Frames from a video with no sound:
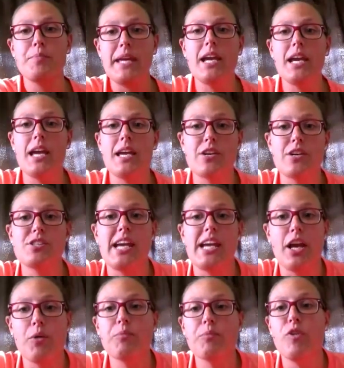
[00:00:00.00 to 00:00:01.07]
in their
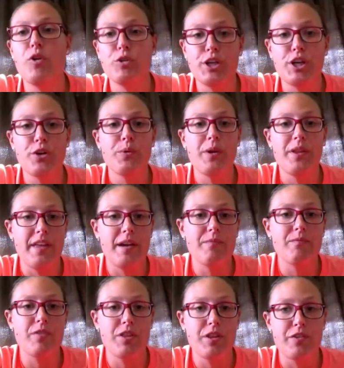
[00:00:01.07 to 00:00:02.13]
take-home folder with them
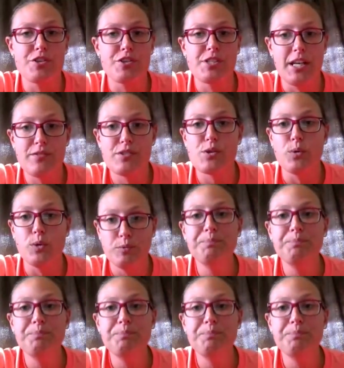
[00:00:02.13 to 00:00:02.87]
for the first day of school.